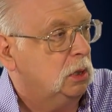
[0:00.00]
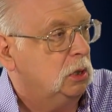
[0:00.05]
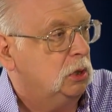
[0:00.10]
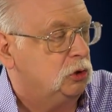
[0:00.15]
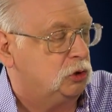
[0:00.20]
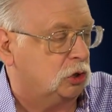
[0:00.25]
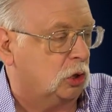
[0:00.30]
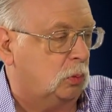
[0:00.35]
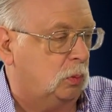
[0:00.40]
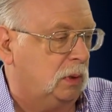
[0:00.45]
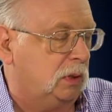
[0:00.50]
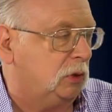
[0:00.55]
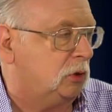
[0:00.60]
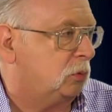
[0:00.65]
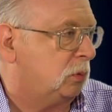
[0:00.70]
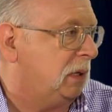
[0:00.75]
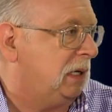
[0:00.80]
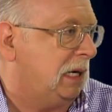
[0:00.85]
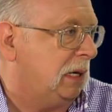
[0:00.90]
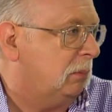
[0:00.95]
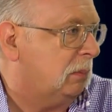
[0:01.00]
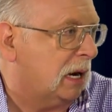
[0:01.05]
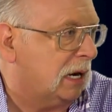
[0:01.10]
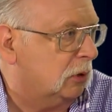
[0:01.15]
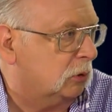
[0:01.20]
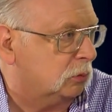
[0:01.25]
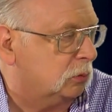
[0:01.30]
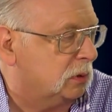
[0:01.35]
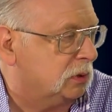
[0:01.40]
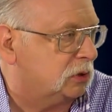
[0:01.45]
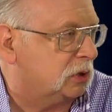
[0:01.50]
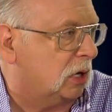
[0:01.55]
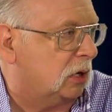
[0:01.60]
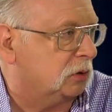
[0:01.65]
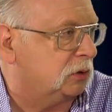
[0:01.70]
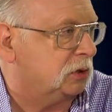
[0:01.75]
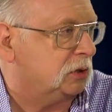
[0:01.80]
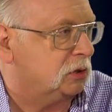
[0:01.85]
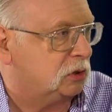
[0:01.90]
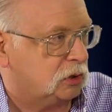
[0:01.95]
So when 3D Mail
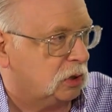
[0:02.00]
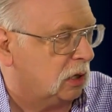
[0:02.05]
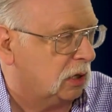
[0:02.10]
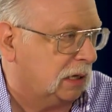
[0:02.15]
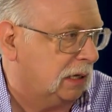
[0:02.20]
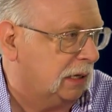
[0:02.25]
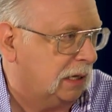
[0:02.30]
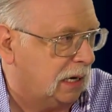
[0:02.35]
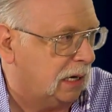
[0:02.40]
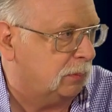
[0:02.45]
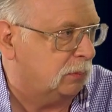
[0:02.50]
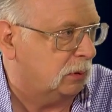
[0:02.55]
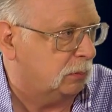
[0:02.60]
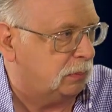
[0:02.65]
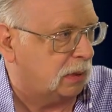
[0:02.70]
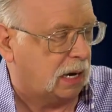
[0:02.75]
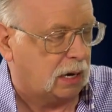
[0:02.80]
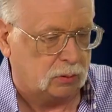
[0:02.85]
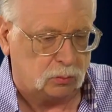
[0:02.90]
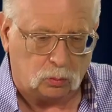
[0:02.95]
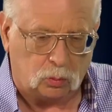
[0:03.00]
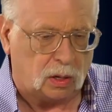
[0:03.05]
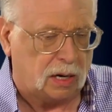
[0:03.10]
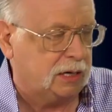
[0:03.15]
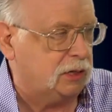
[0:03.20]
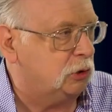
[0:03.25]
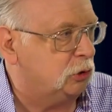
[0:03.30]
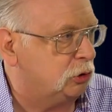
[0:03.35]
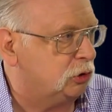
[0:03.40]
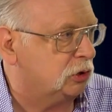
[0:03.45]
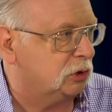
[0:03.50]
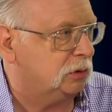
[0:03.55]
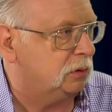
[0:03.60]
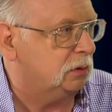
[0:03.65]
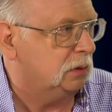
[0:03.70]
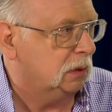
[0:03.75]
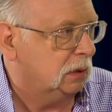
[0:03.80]
Results is talking to them about why you should,